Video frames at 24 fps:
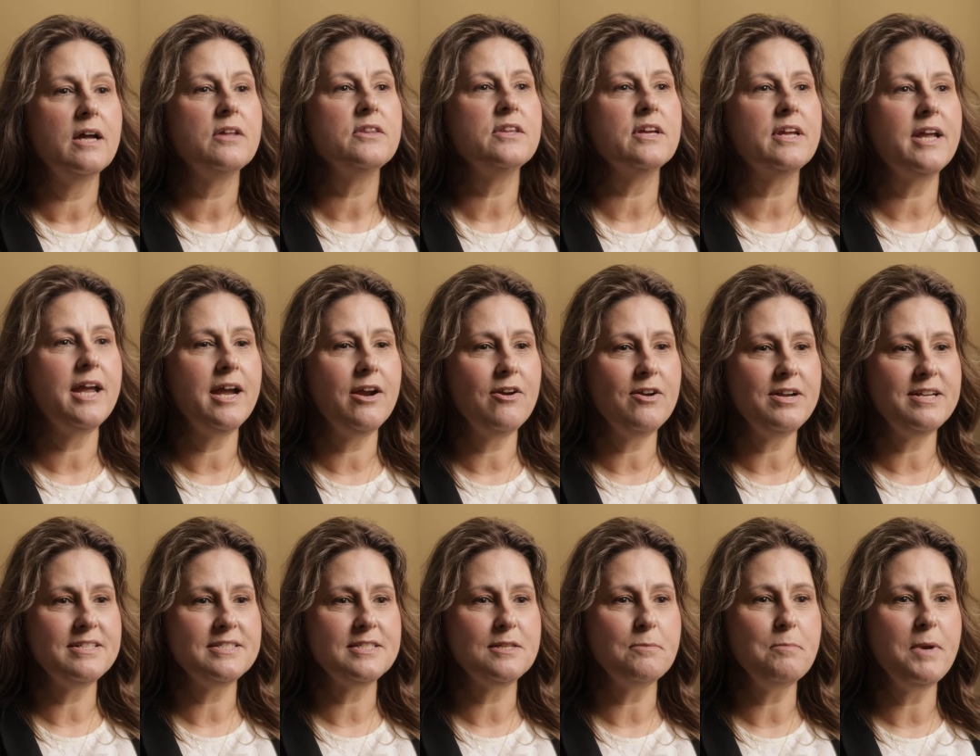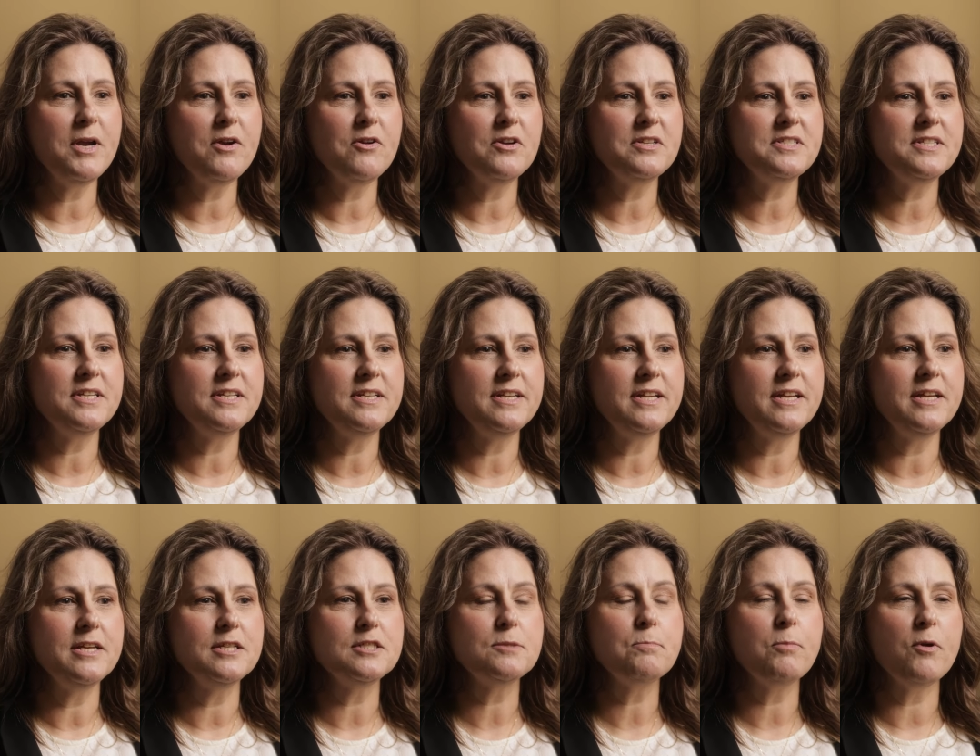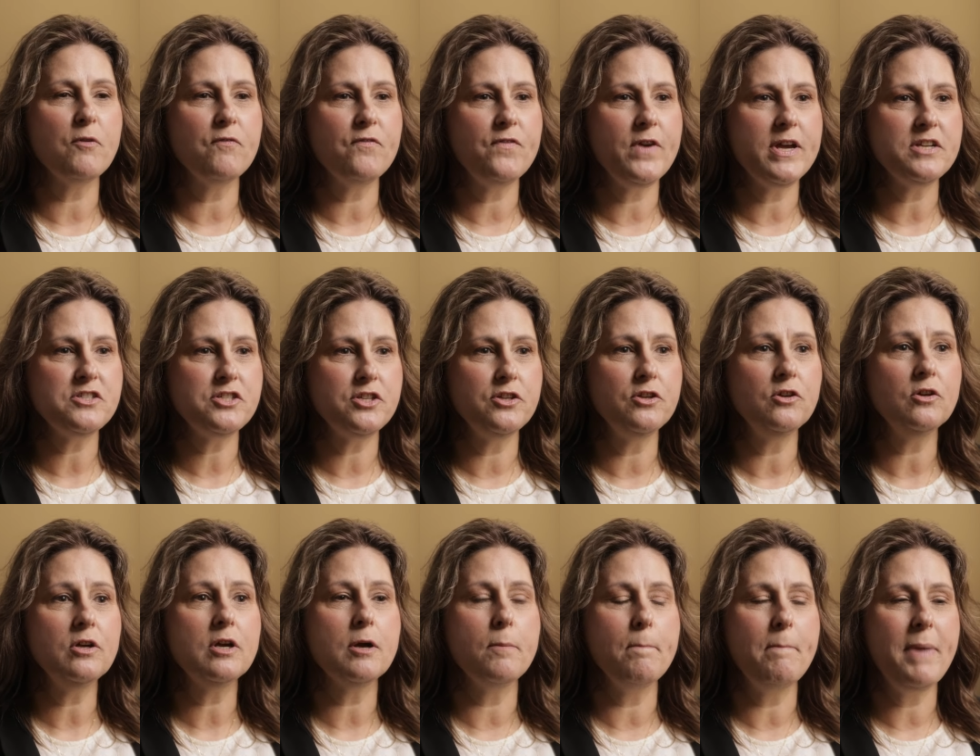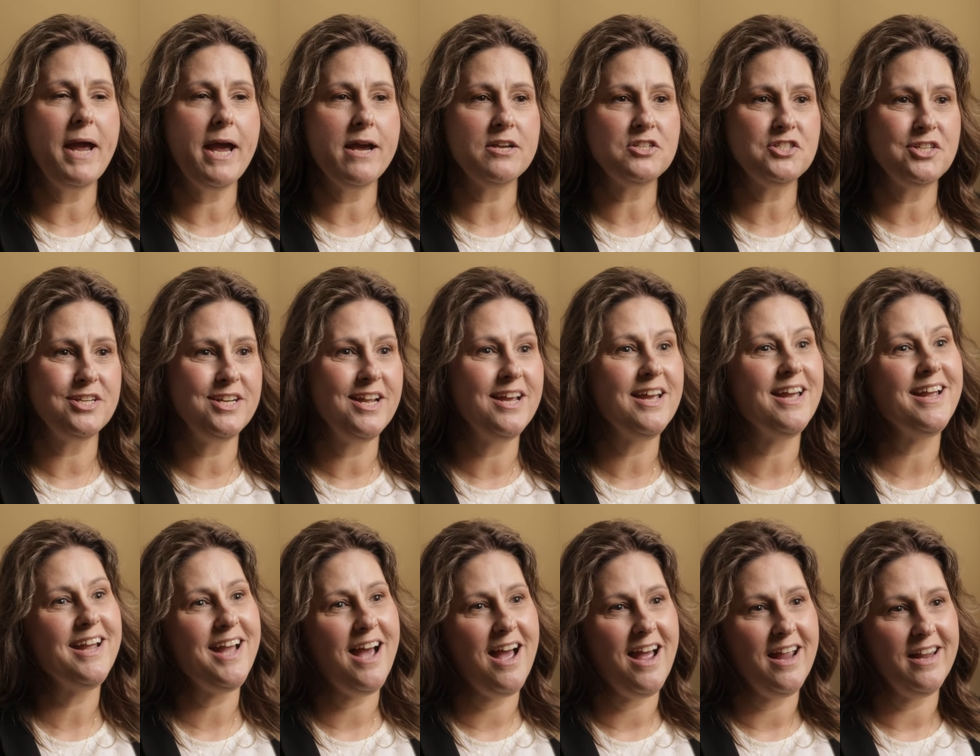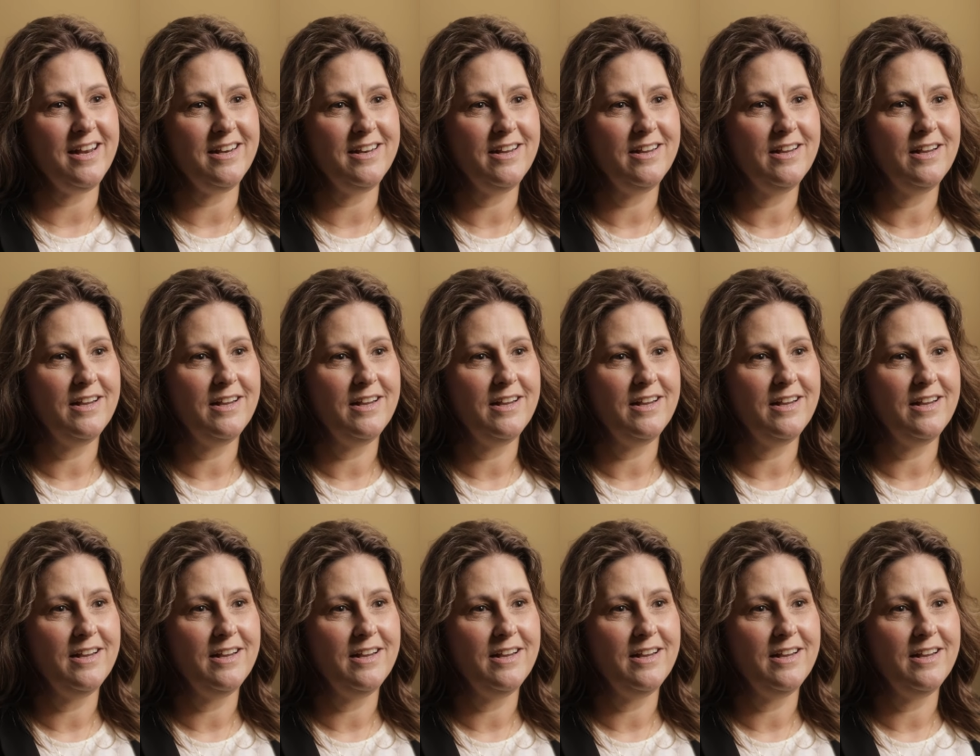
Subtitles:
The Carrot Samaritan is professional, compassionate, and kind.